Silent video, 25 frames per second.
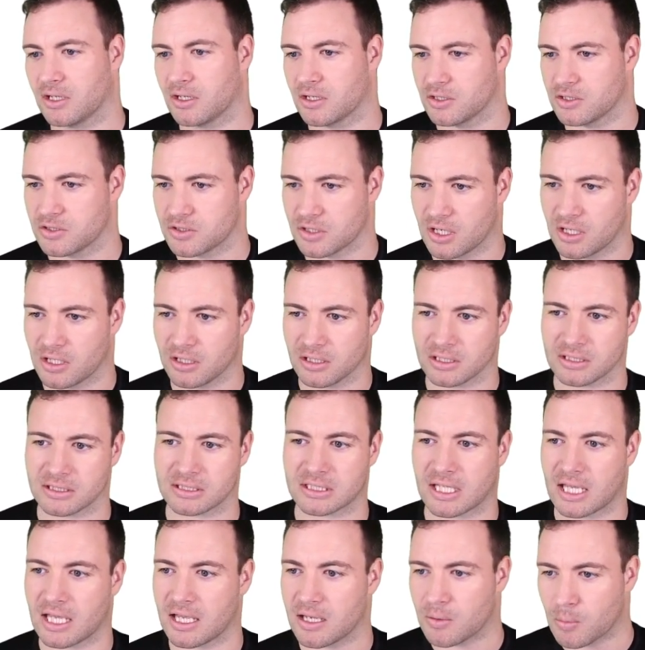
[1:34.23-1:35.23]
control is
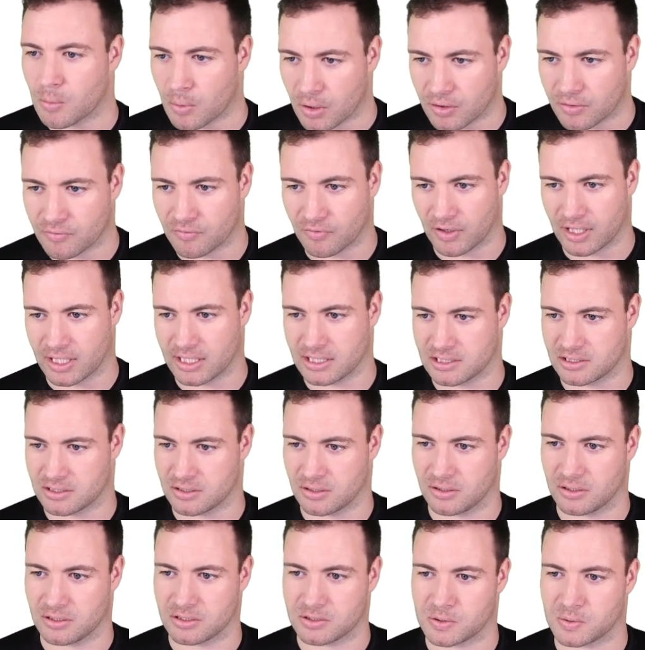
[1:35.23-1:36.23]
keyword
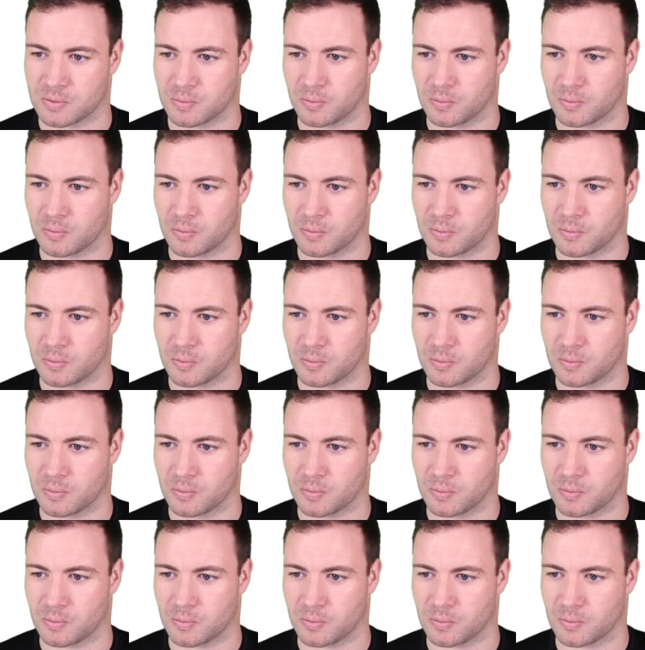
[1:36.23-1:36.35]
research.